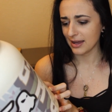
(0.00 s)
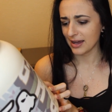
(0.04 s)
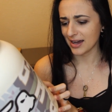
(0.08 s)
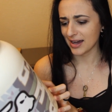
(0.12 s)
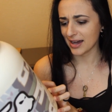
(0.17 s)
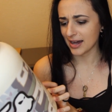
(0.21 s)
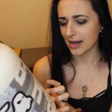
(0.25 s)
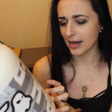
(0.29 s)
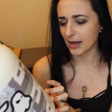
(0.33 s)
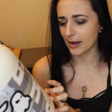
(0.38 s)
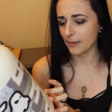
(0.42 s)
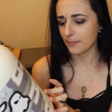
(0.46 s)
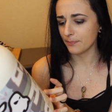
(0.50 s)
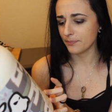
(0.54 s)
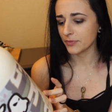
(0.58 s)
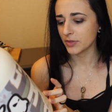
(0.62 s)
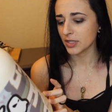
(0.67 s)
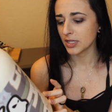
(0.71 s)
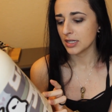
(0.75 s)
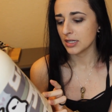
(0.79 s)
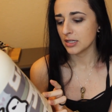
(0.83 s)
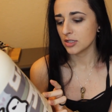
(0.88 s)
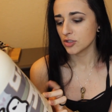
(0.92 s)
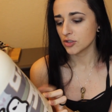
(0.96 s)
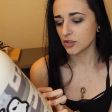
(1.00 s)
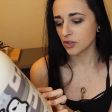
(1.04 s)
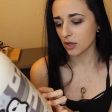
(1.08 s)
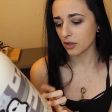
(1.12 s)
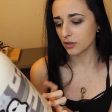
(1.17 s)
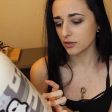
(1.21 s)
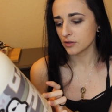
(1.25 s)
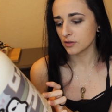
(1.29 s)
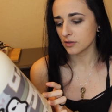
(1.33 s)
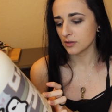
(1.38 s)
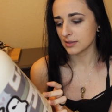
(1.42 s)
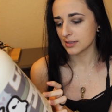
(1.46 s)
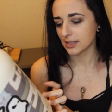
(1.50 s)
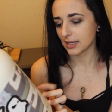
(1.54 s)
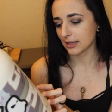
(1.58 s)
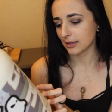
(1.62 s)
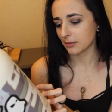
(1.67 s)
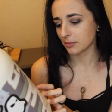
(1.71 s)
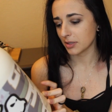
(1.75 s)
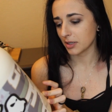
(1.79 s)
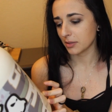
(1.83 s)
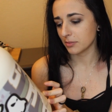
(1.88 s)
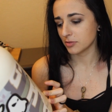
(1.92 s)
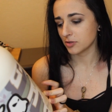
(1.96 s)
Salt,
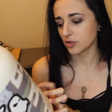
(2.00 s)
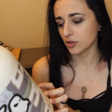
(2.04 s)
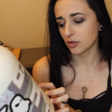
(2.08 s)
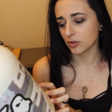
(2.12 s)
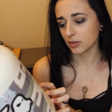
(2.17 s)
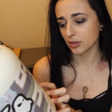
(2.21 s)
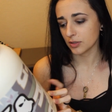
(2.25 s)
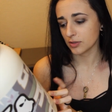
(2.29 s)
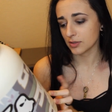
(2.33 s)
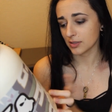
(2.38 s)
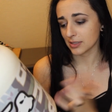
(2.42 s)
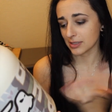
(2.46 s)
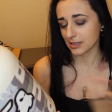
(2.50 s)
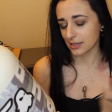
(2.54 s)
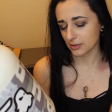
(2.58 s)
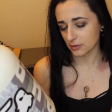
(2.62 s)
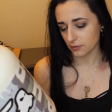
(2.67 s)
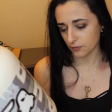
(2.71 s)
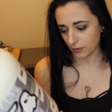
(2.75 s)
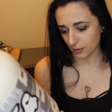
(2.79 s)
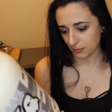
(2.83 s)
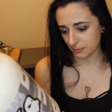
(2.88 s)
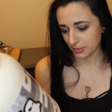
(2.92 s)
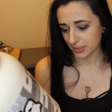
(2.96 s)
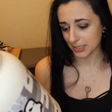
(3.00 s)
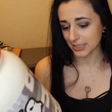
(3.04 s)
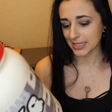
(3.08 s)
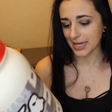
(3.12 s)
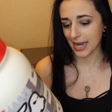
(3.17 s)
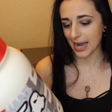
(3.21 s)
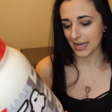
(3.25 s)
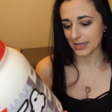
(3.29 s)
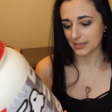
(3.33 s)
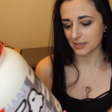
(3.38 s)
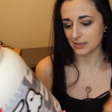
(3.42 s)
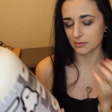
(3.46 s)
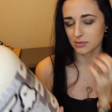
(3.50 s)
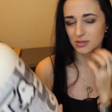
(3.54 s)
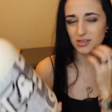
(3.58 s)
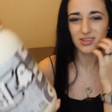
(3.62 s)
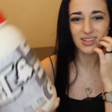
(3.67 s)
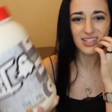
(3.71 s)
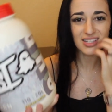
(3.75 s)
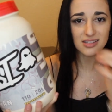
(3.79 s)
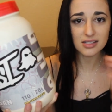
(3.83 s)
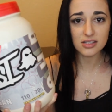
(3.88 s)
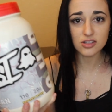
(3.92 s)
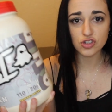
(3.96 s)
xanthan gum, sucralose, excessive flame, potassium. So
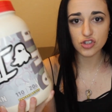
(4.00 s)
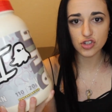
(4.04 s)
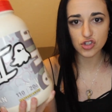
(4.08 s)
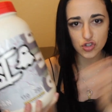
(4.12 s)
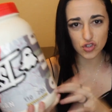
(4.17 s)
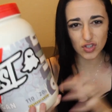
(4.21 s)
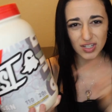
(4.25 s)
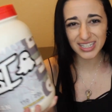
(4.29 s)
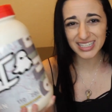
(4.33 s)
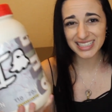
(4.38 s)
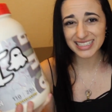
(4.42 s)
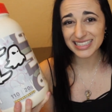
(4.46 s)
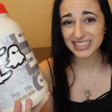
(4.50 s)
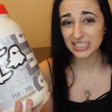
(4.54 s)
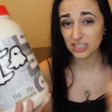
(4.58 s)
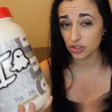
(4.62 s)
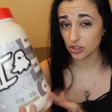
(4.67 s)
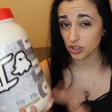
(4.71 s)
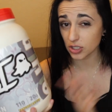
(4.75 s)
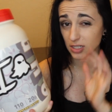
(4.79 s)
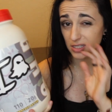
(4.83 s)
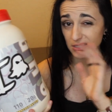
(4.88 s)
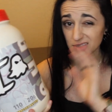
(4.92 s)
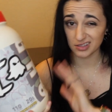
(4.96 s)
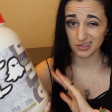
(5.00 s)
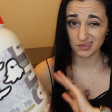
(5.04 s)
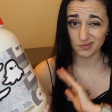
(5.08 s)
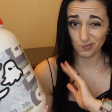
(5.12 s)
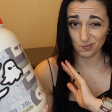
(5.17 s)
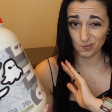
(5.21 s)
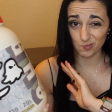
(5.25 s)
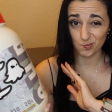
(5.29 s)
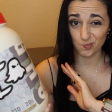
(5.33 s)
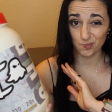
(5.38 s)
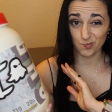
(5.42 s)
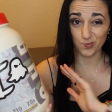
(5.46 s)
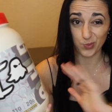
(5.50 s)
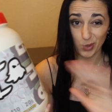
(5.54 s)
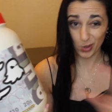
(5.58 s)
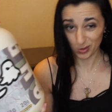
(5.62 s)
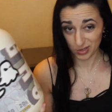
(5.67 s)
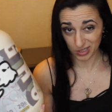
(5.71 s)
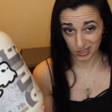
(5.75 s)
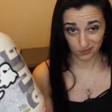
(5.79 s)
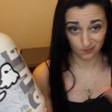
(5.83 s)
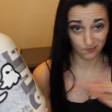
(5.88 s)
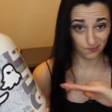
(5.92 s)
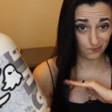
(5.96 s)
this is strictly just
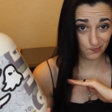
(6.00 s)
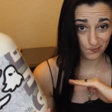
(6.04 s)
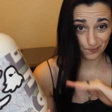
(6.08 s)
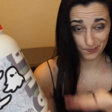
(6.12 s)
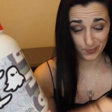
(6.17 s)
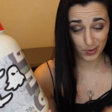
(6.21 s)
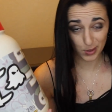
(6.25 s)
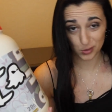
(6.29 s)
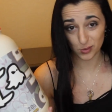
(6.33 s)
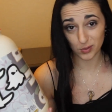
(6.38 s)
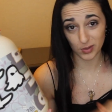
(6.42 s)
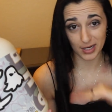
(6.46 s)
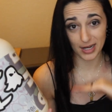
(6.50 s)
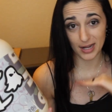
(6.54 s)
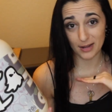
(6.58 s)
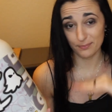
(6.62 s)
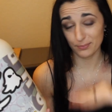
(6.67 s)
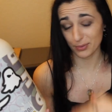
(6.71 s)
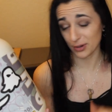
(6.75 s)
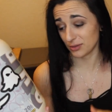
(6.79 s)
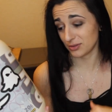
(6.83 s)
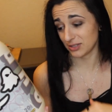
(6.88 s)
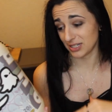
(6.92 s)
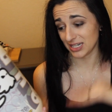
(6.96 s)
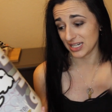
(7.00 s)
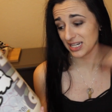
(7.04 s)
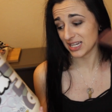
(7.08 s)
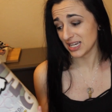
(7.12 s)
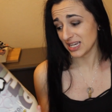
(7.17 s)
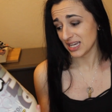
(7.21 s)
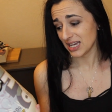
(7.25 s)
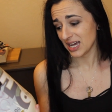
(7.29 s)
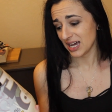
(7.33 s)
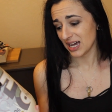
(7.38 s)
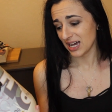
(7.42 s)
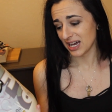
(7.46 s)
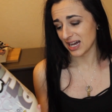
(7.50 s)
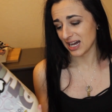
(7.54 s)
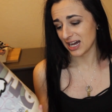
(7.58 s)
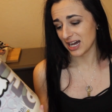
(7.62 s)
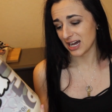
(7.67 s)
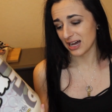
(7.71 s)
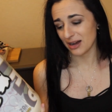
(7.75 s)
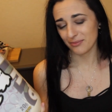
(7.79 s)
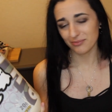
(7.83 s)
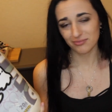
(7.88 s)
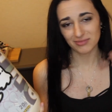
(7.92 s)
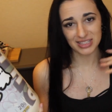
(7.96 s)
protein, post-workout protein.
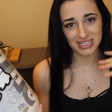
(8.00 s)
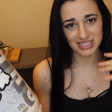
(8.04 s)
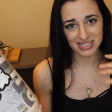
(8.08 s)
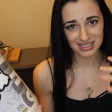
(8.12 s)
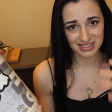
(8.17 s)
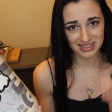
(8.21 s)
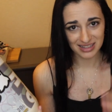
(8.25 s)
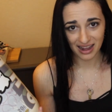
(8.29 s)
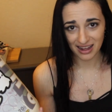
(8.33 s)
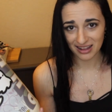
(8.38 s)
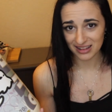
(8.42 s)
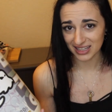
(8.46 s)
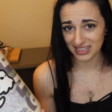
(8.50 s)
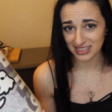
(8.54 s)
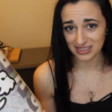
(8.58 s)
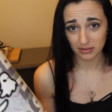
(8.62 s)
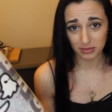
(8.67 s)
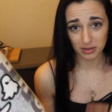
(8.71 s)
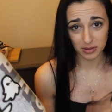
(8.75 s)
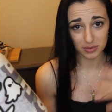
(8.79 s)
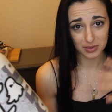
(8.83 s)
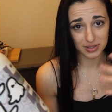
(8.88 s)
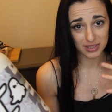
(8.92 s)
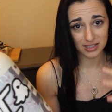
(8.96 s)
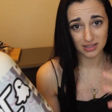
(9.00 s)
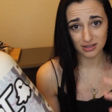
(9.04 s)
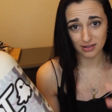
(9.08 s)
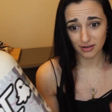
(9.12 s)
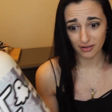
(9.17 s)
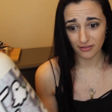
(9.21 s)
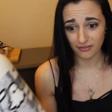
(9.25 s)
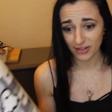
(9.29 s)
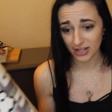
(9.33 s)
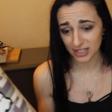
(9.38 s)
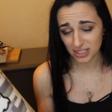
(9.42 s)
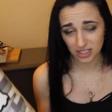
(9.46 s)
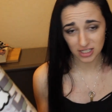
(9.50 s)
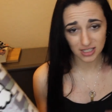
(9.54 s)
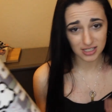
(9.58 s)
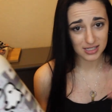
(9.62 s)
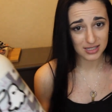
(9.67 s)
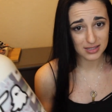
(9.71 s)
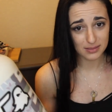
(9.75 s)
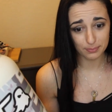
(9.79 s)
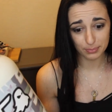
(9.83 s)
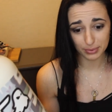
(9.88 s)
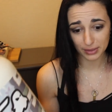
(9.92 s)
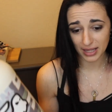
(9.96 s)
It's not like something with, you know, a
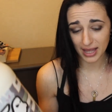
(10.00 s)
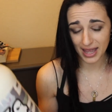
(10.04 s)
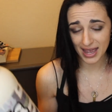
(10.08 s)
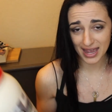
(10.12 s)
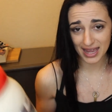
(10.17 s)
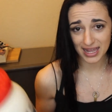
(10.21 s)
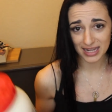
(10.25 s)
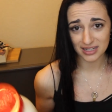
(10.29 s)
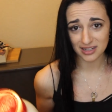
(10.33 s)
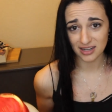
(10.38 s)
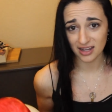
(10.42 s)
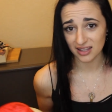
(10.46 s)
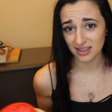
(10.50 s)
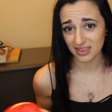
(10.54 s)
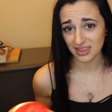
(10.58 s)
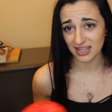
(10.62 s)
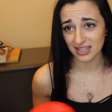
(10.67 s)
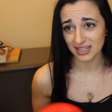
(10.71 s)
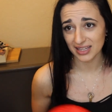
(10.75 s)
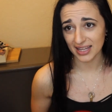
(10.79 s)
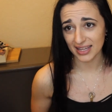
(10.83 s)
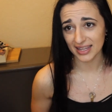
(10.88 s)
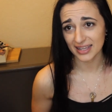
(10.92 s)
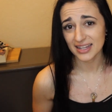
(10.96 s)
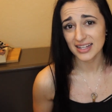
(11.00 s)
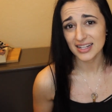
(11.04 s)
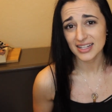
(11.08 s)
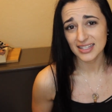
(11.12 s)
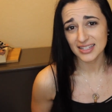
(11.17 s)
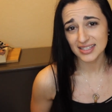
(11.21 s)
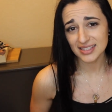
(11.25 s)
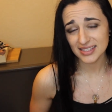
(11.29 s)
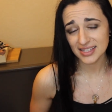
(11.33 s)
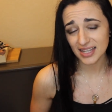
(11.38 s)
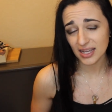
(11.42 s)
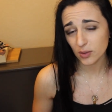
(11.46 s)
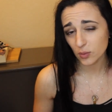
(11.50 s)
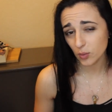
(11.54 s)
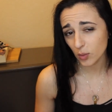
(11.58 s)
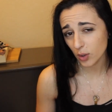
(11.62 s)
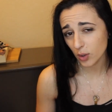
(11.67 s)
veggies blend, nothing like Sun